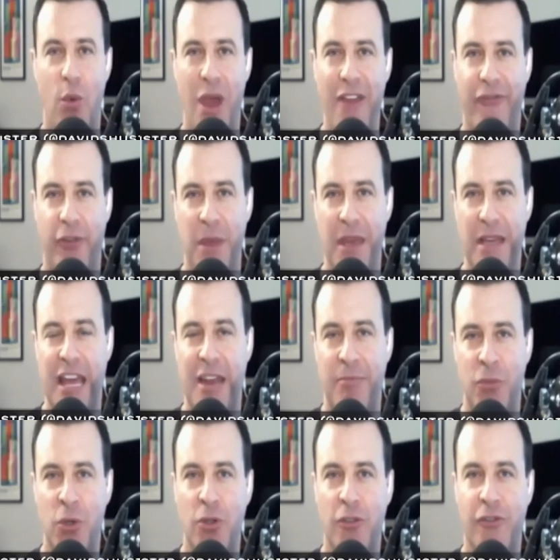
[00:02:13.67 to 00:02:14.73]
away from this
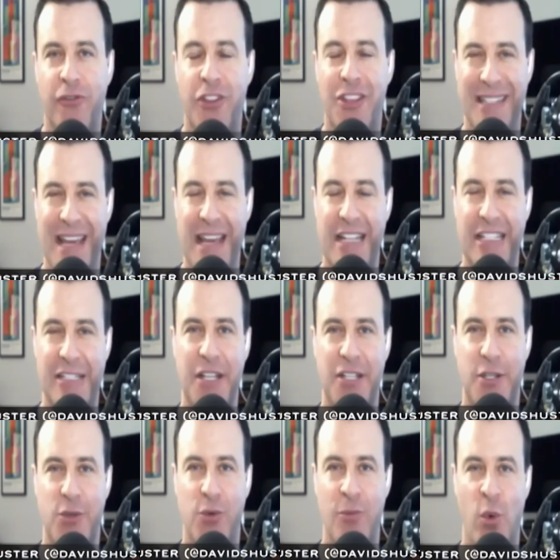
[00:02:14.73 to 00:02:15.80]
and move the tennis
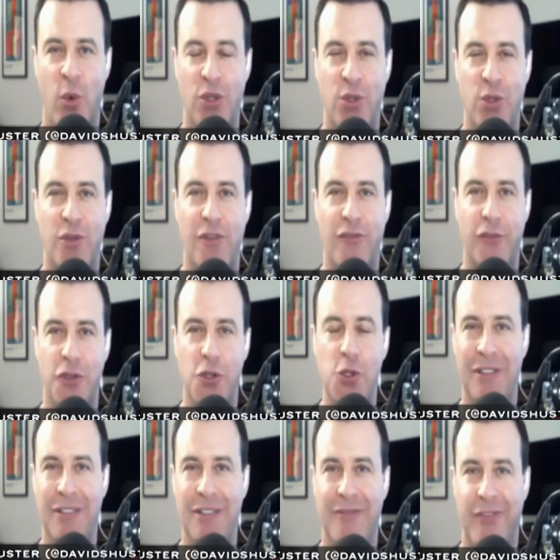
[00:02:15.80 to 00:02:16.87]
match to a more sort of
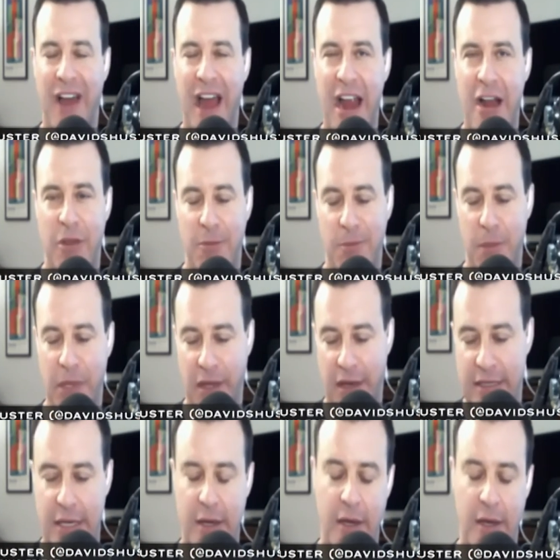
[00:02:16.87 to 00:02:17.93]
neutral environment,
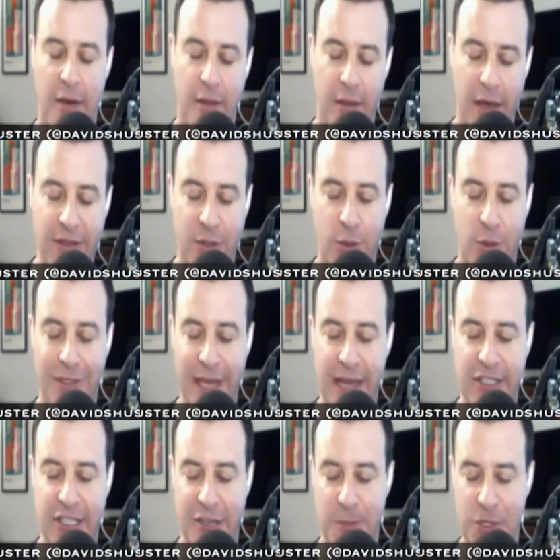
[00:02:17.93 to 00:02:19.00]
because the high school
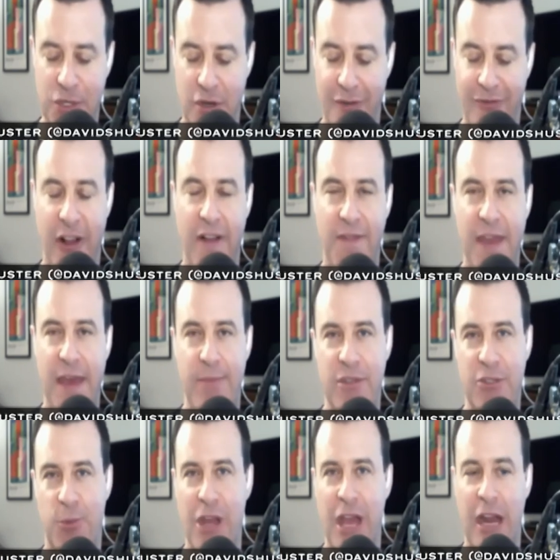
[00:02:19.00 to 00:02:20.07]
tennis commissioner felt
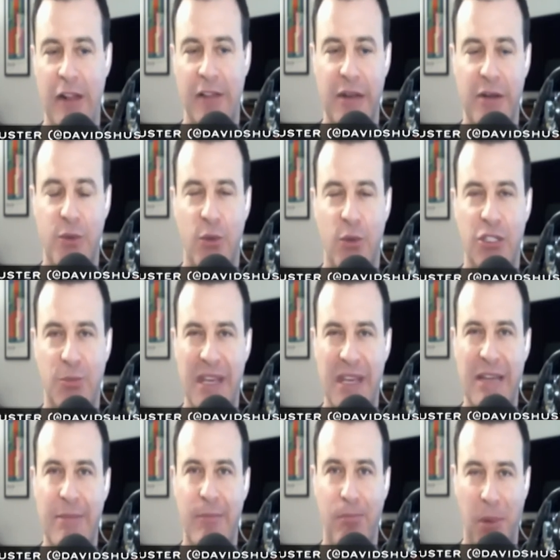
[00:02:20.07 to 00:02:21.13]
that Miss Brianna Leonard was
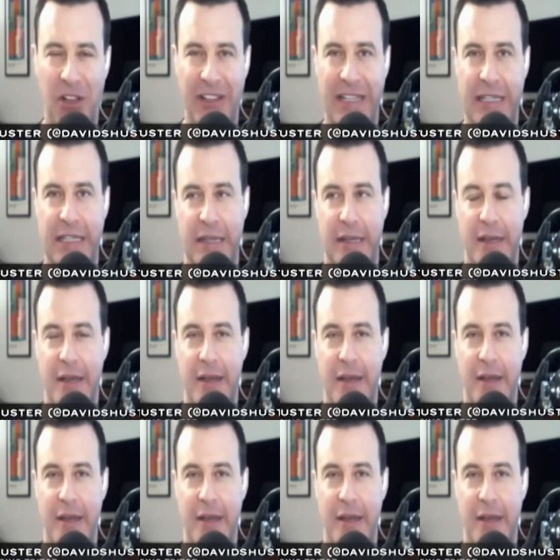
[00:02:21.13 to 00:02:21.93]
being bullied.